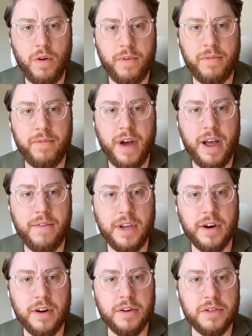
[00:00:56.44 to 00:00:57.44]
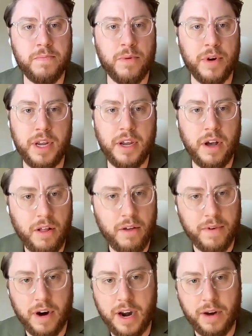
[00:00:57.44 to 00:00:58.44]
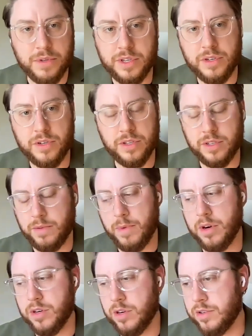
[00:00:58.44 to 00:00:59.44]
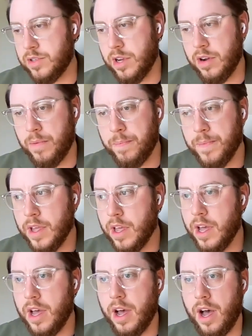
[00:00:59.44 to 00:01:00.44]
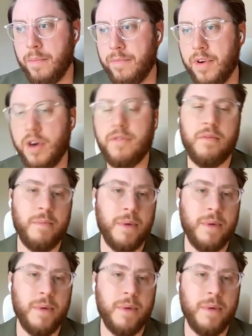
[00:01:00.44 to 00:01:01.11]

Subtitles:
over 5 years, pre all of our acquisitions and mergers. So very